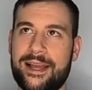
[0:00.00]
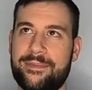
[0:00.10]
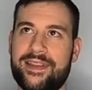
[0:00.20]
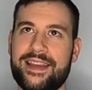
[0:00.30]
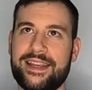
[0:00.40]

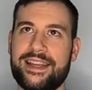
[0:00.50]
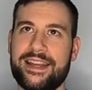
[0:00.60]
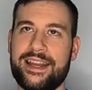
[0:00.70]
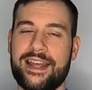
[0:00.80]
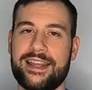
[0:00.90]
I'm
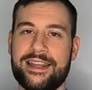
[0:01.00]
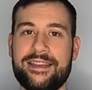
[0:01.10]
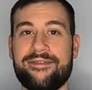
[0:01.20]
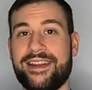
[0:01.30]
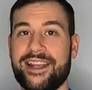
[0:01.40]
thinking
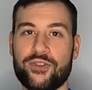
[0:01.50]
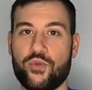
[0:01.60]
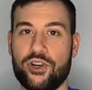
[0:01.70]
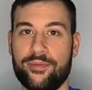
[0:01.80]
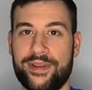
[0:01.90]
the finesse
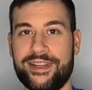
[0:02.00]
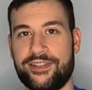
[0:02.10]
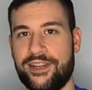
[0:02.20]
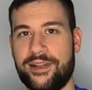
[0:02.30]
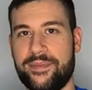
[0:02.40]
worm
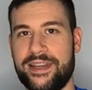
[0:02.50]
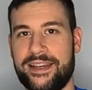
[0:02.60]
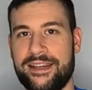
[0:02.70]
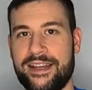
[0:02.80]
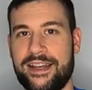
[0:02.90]
is going to
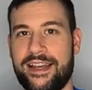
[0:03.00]
be